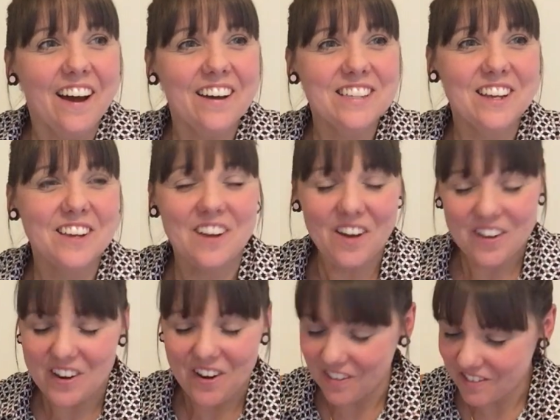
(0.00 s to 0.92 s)
I said,
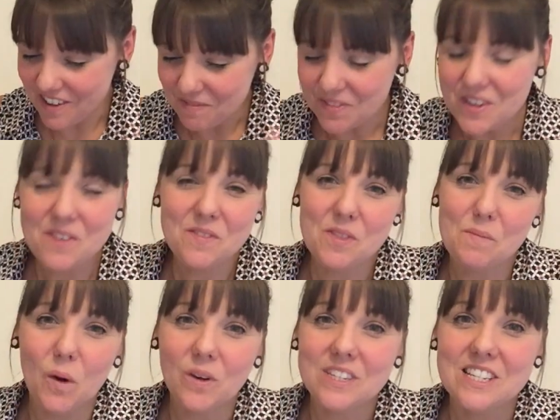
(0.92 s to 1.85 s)
you know, I grabbed the
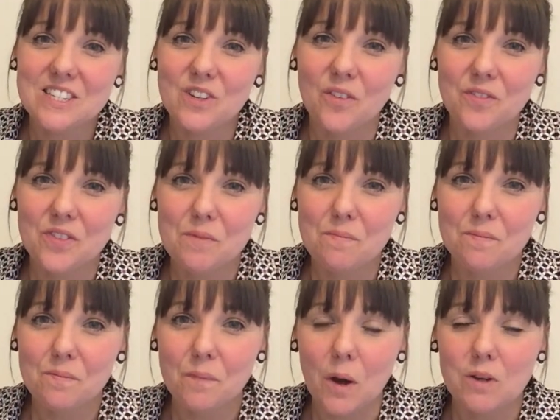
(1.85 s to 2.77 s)
boxes off the
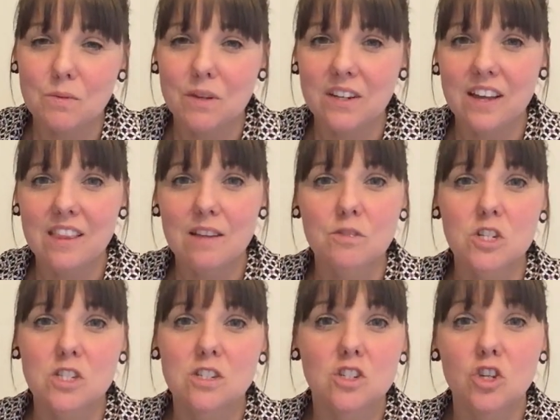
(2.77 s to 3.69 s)
postman and then
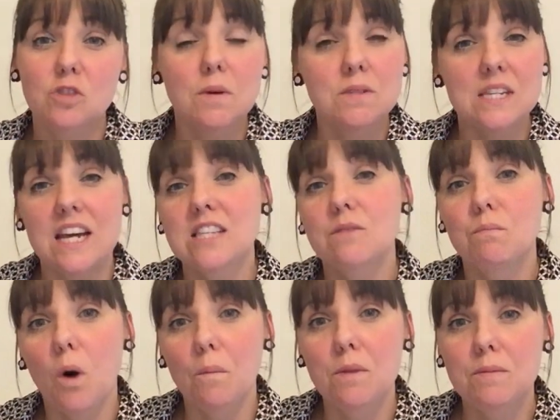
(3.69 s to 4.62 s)
just took them upstairs and
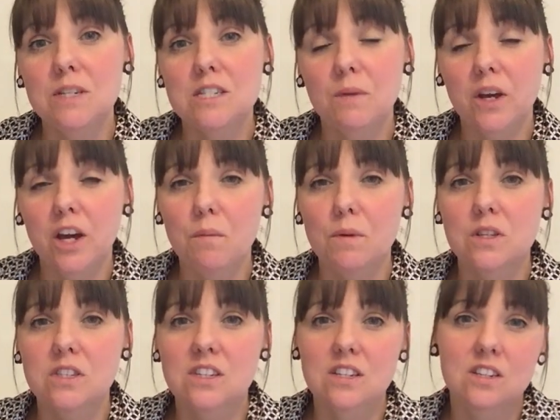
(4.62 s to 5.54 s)
popped them into my
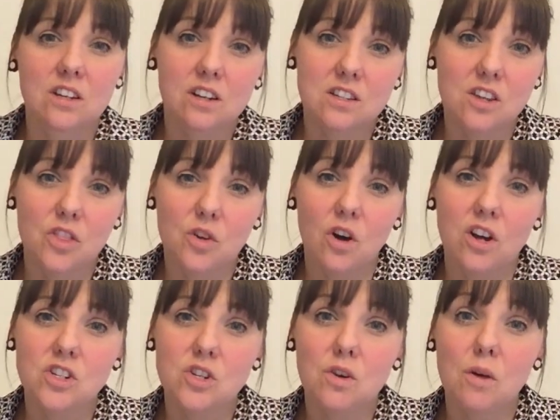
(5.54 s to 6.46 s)
cupboards, because I thought
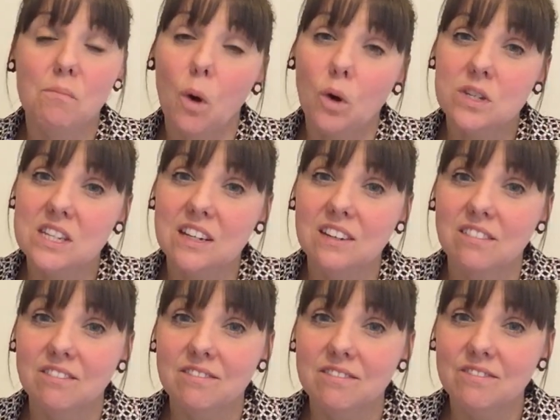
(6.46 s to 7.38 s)
I'd do an unboxing
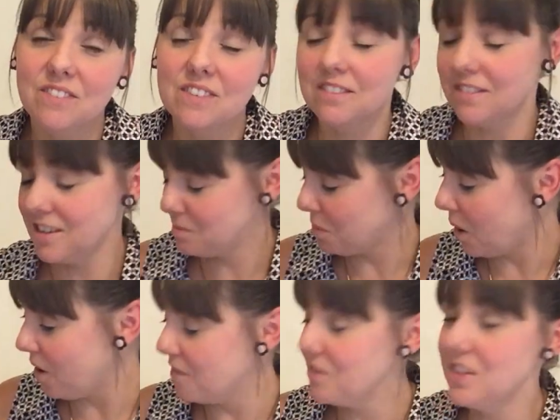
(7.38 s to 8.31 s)
as
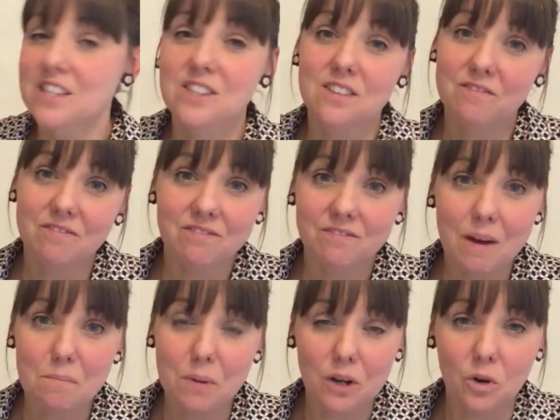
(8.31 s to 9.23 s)
part of this
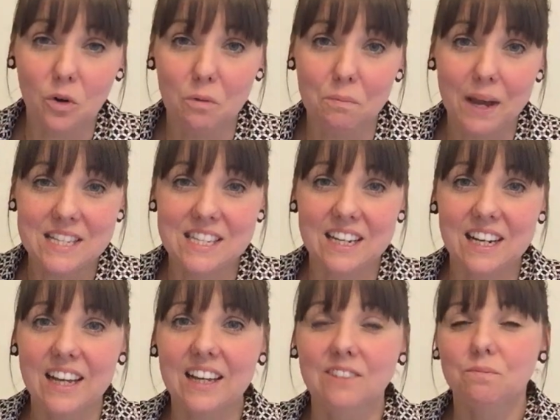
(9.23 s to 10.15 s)
fabric haul,
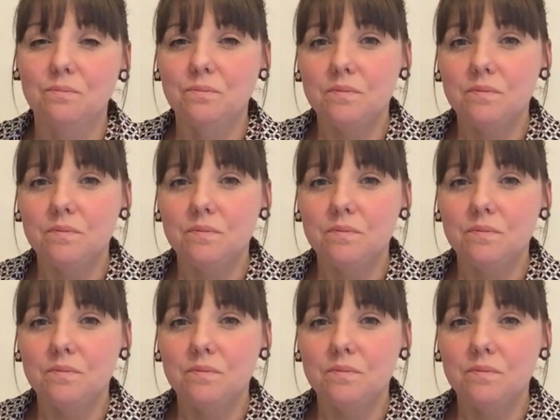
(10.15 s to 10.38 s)
basically.